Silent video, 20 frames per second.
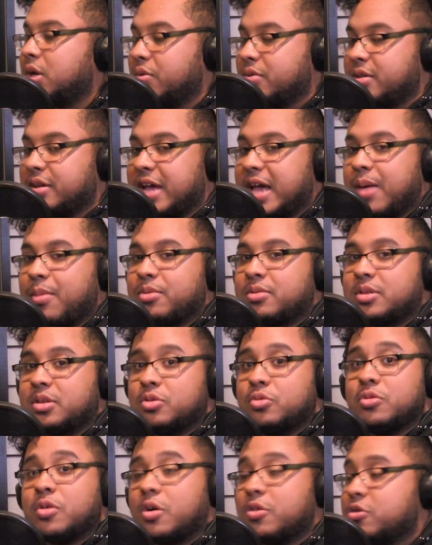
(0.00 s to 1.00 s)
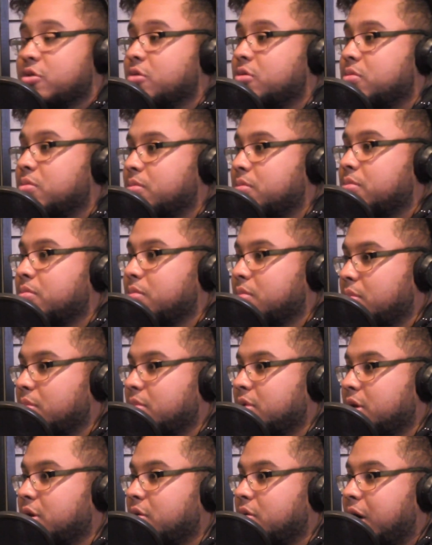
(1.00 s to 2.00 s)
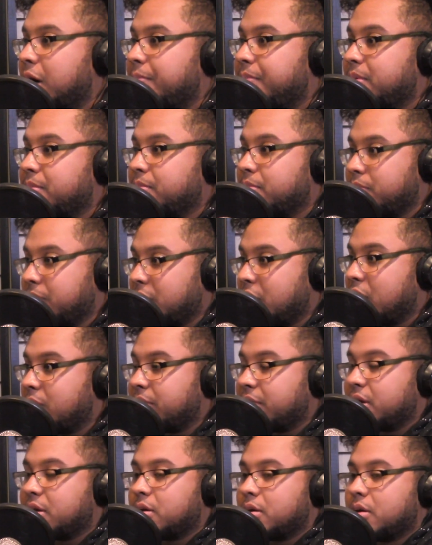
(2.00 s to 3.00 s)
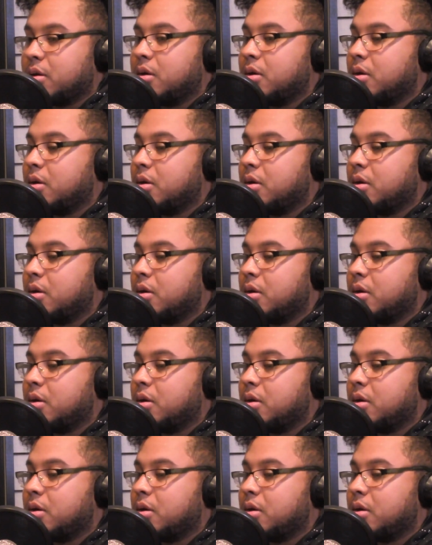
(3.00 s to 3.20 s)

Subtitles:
He was in Hamilton, is also up and becoming.